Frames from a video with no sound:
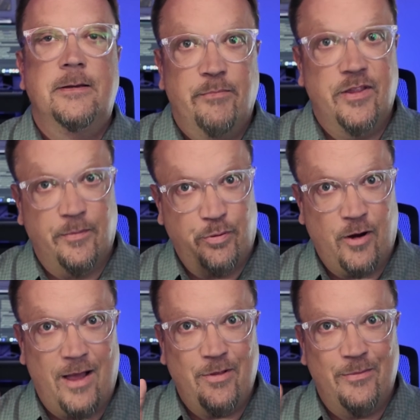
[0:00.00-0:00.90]
But the
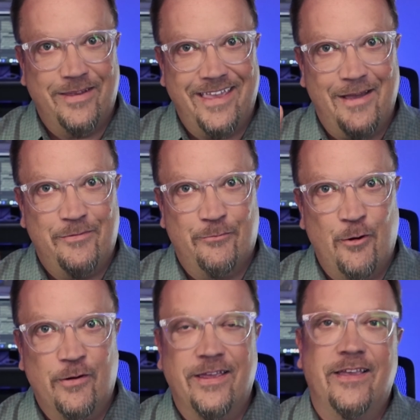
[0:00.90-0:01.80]
problem kept
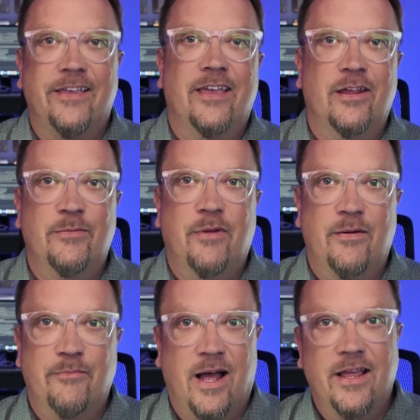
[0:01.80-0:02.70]
working in
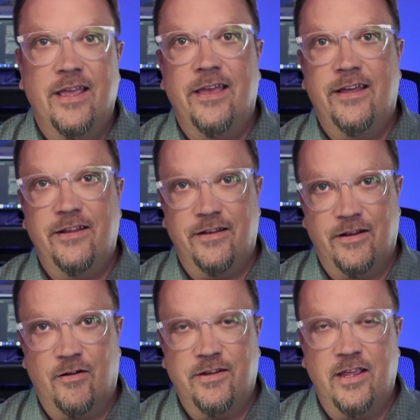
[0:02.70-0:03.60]
my head and
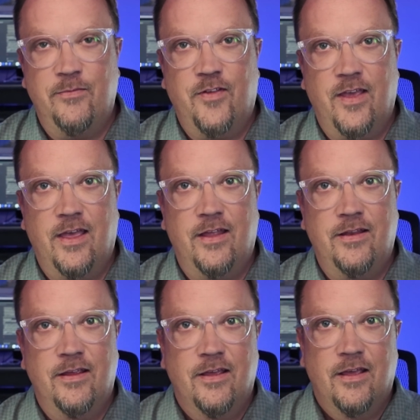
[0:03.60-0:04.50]
in our team's head.